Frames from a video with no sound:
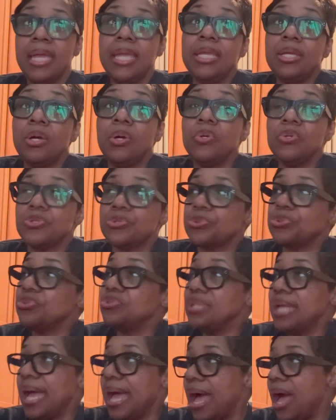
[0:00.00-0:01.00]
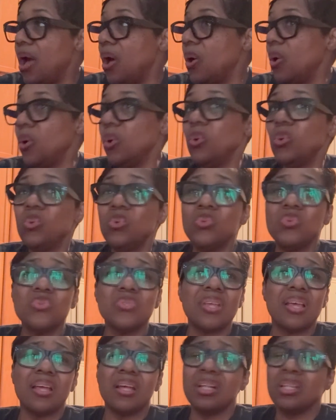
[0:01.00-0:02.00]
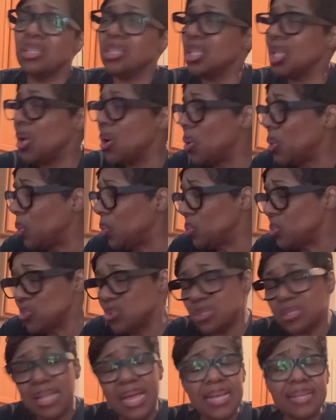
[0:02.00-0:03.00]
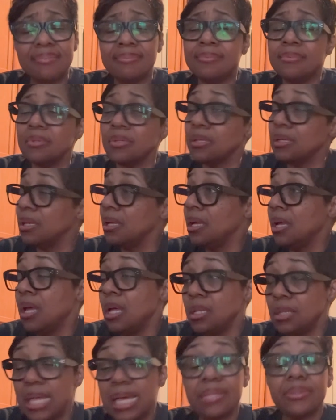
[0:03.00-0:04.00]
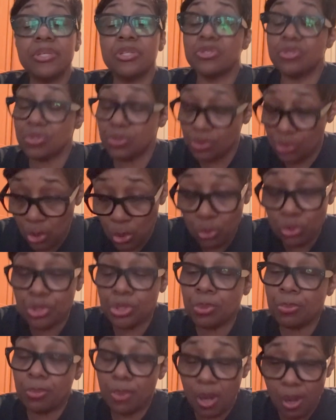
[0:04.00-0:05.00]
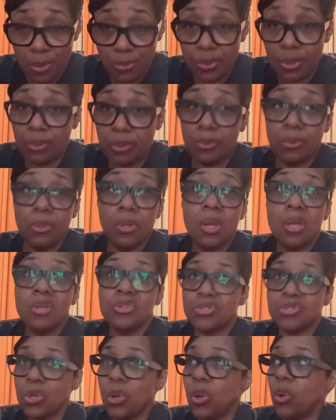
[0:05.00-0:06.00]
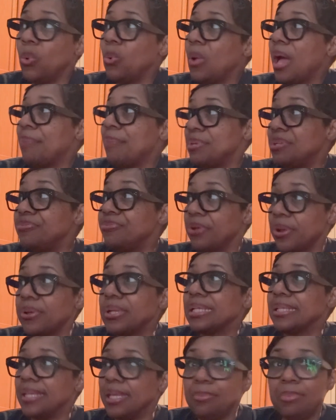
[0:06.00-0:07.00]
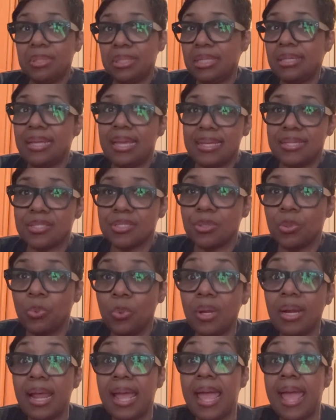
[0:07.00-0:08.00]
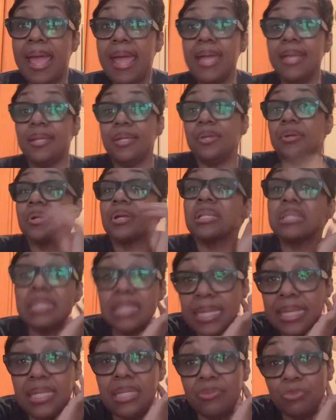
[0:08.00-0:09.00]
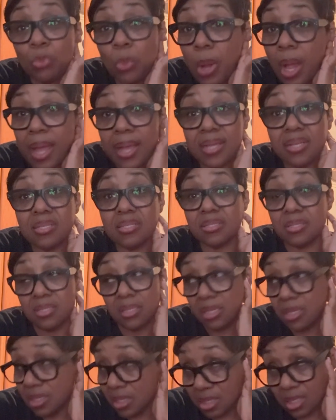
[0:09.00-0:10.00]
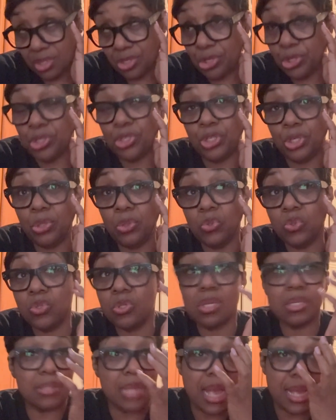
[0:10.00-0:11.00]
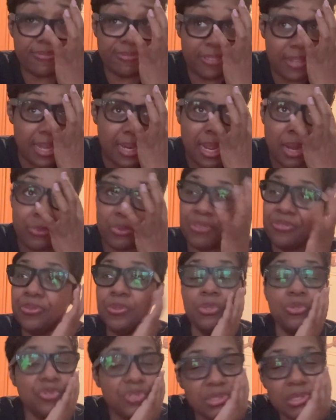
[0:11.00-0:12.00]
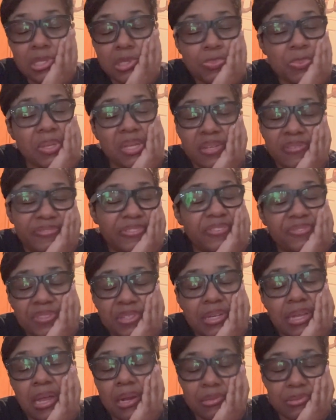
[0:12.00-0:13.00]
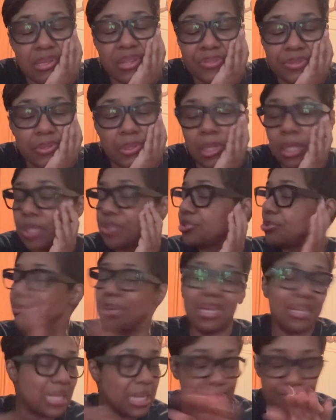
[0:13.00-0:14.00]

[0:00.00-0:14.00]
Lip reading: goes through towels and clothes like there's no tomorrow. So I've been very limited as to what I had here clean-wise to use because I flat out refuse to spend $50 at the laundromat.